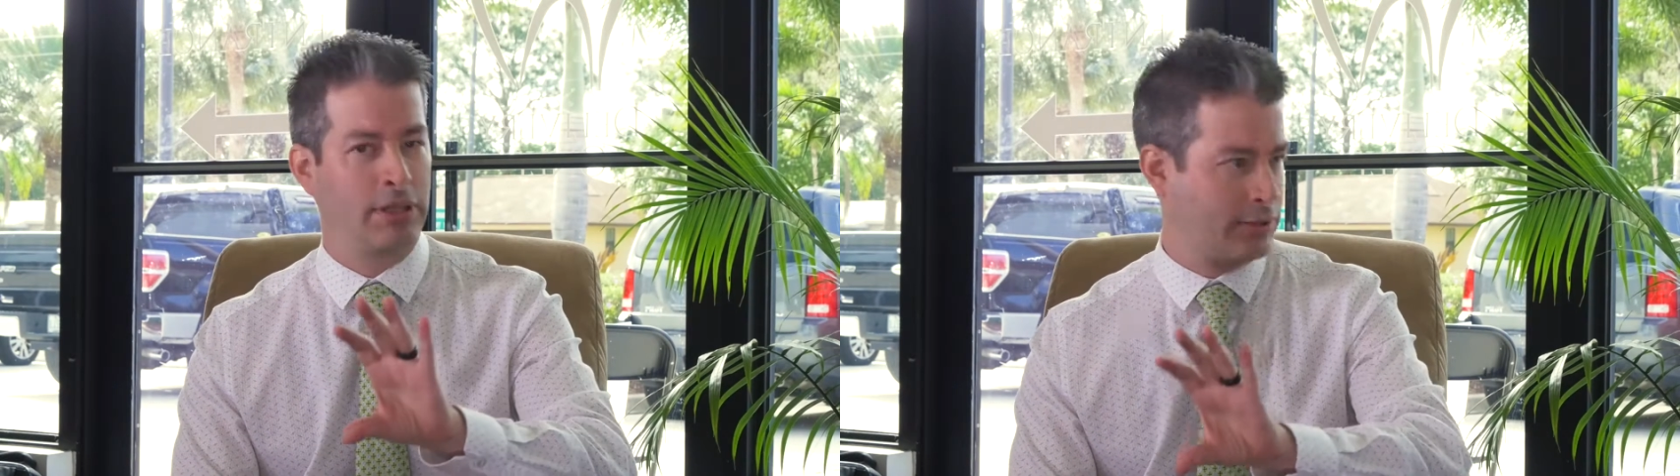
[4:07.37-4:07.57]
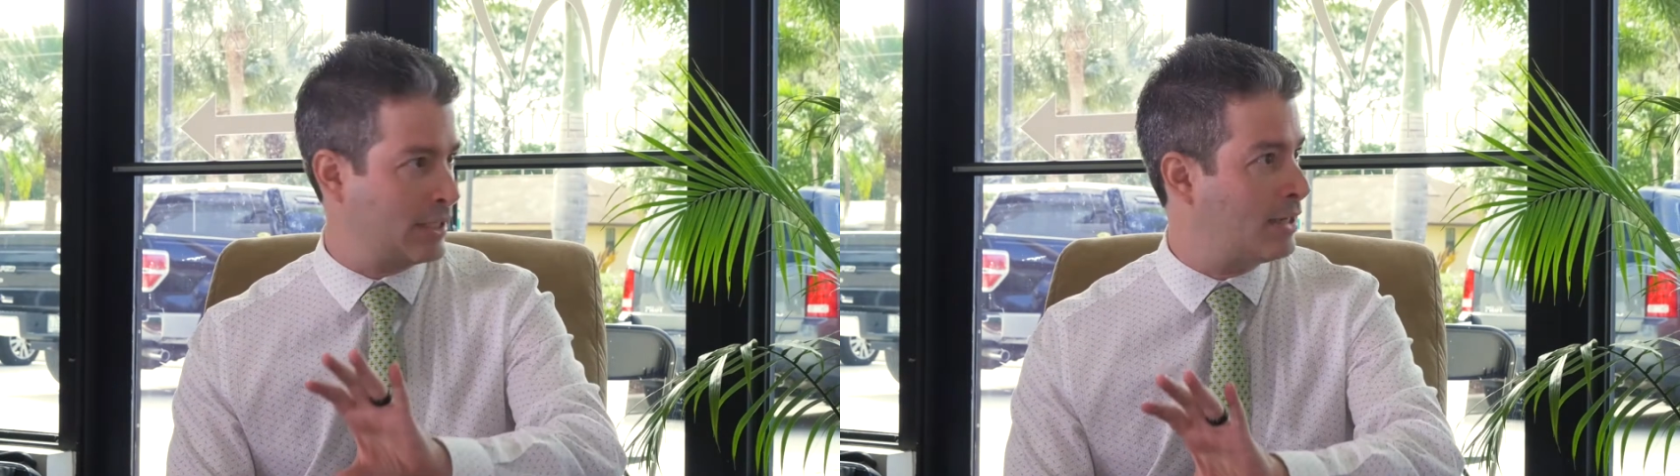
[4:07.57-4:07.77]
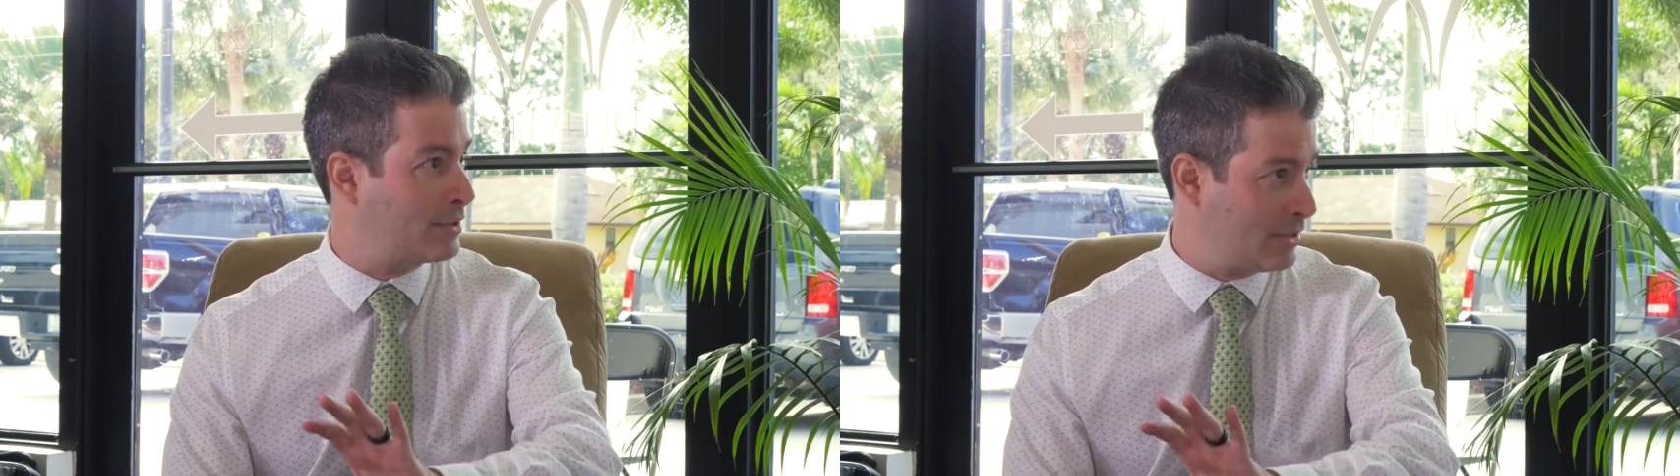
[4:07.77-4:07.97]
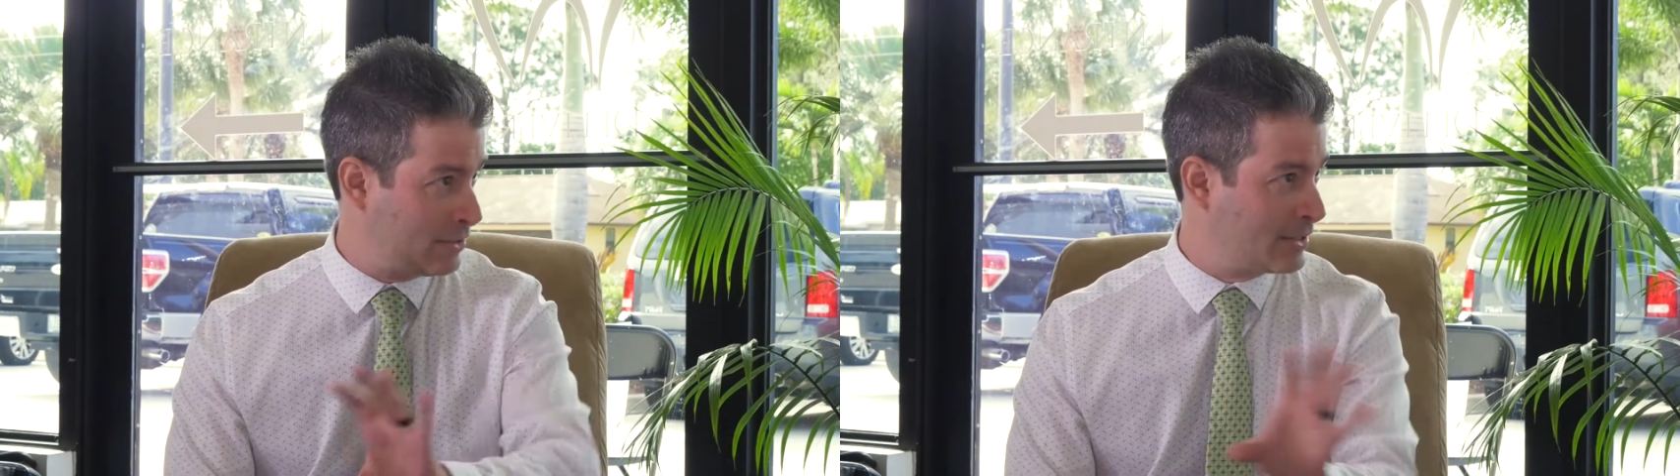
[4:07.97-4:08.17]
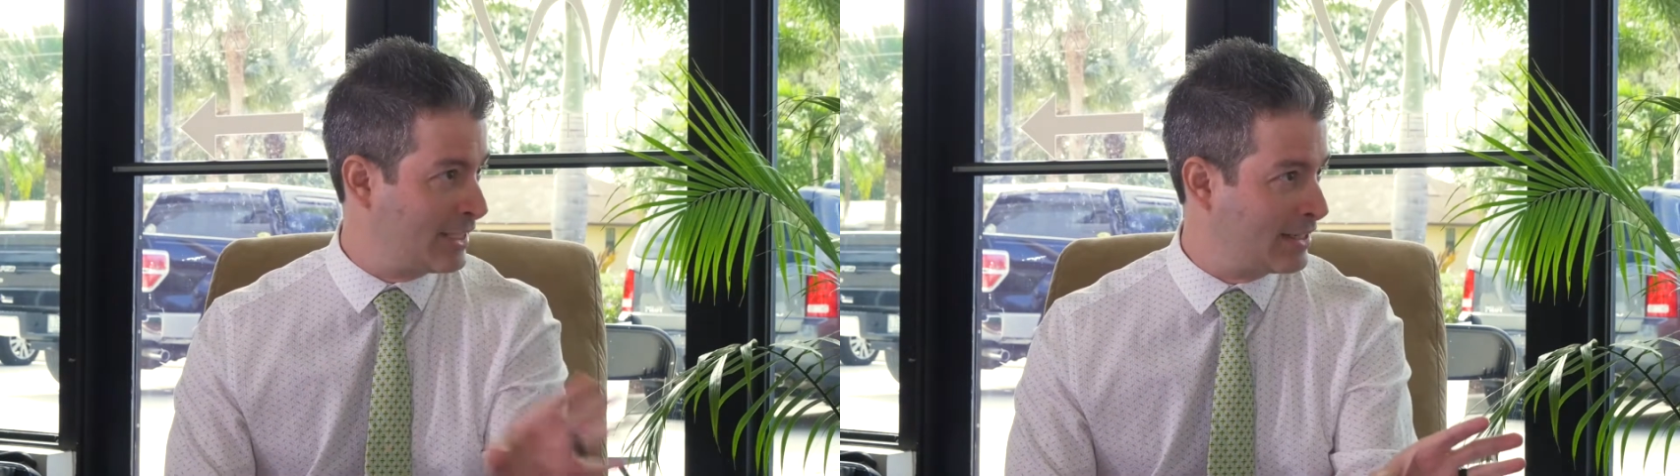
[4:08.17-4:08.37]
the cells, as
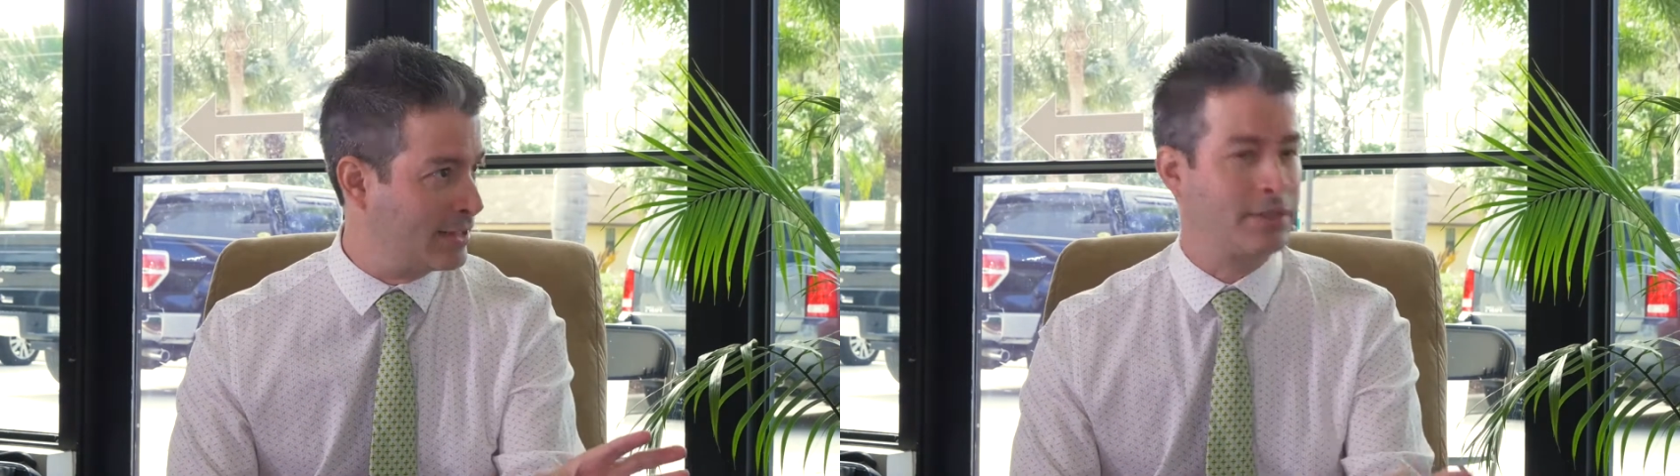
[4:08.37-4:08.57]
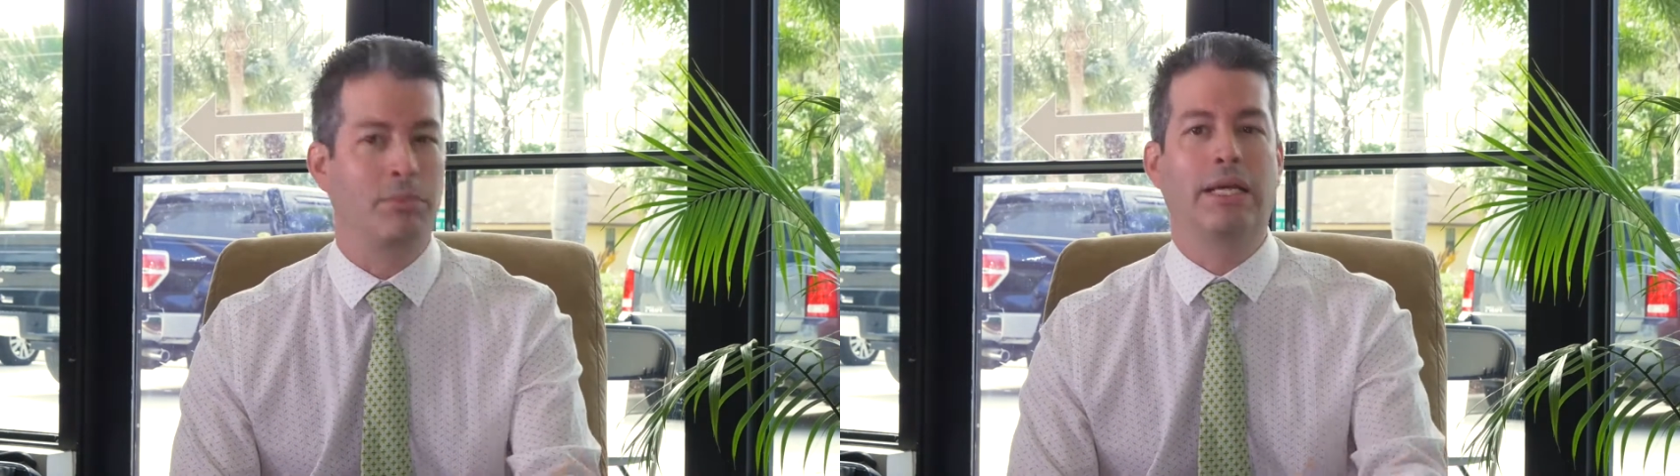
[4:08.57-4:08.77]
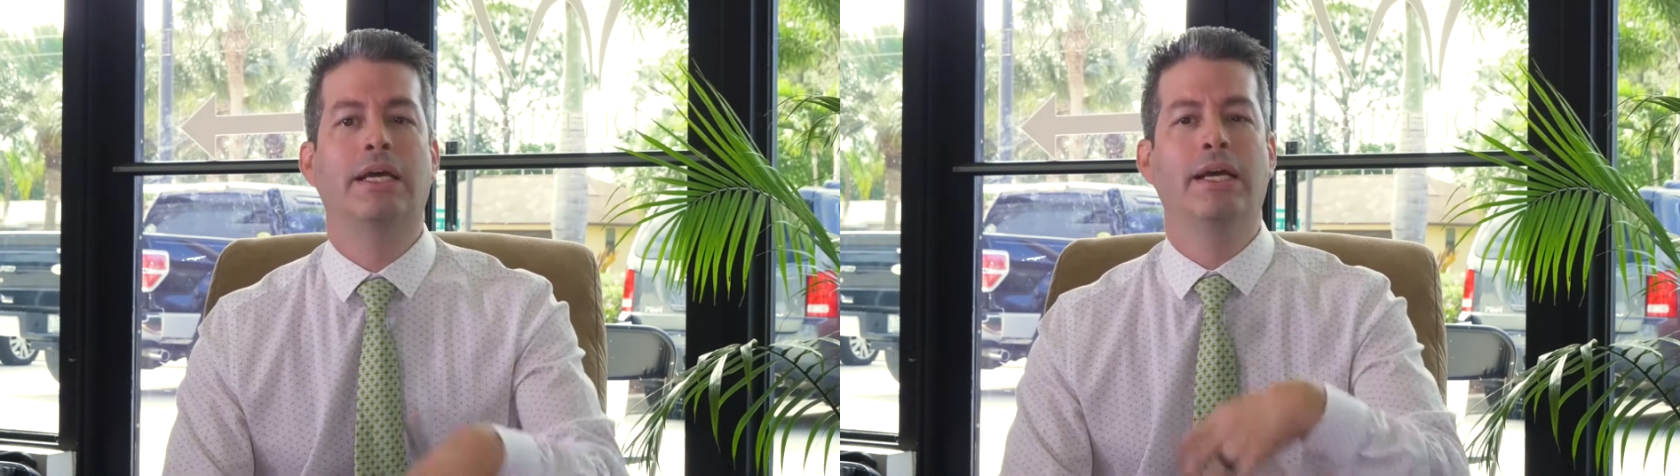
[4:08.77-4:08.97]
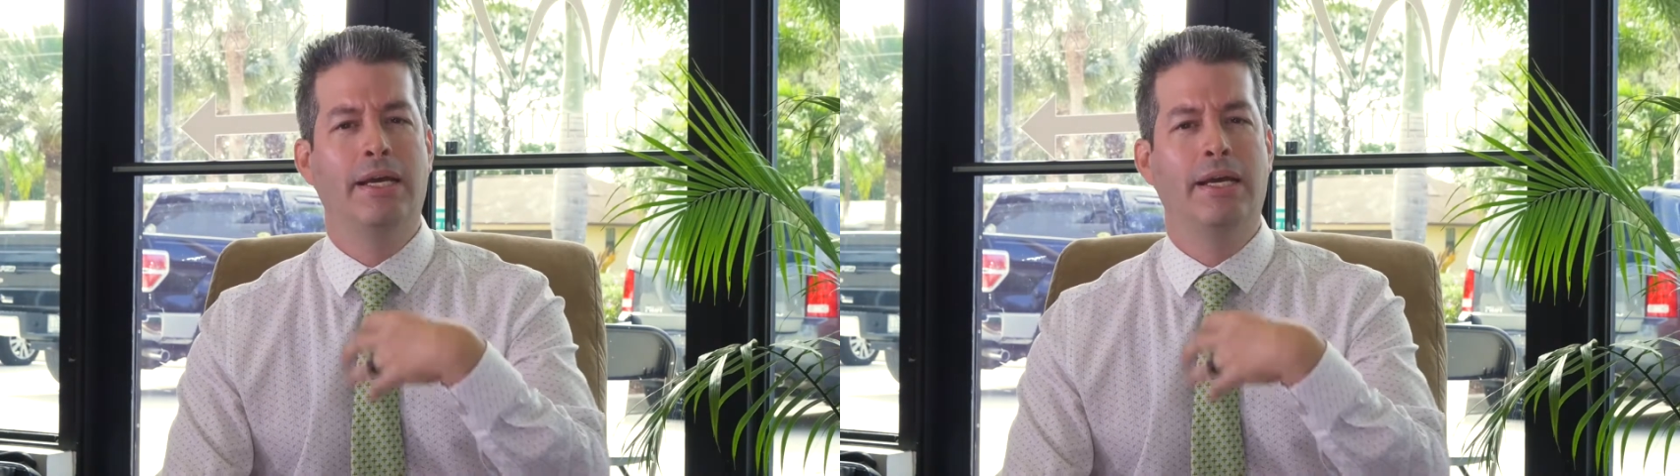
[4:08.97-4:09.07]
you say, decimate.